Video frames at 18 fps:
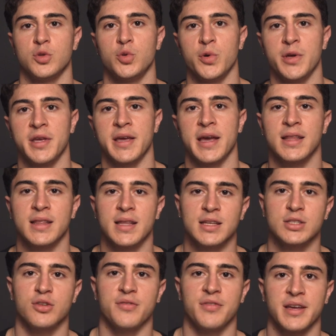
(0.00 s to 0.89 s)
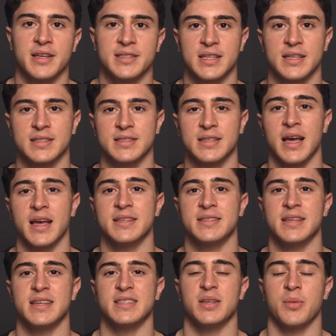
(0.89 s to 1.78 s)
Doing endless of
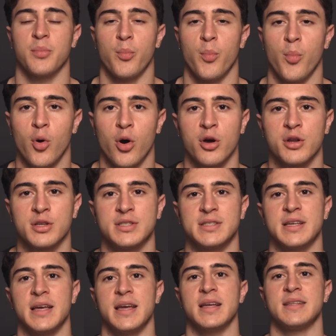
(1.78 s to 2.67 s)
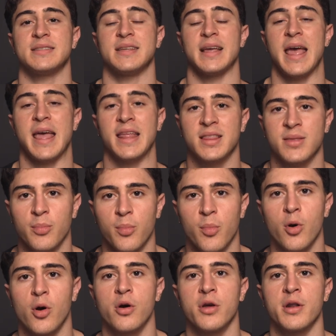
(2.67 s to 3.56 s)
exercises, more sets and
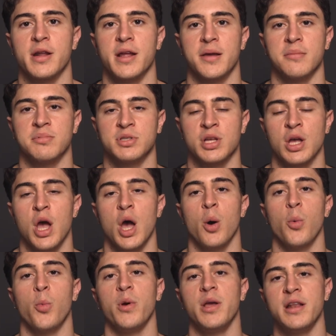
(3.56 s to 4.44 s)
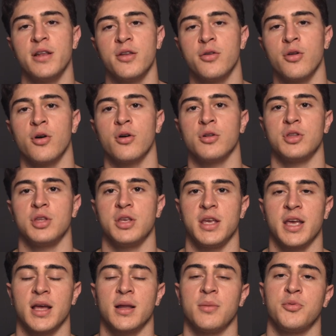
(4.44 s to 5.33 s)
more reps will not
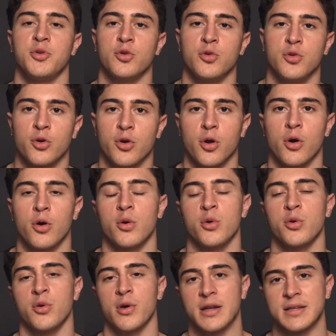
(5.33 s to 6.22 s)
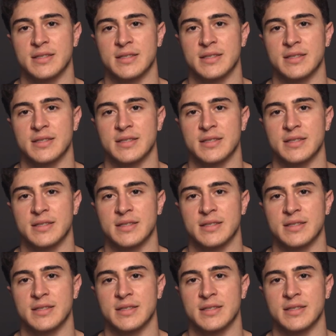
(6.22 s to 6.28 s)
help you grow your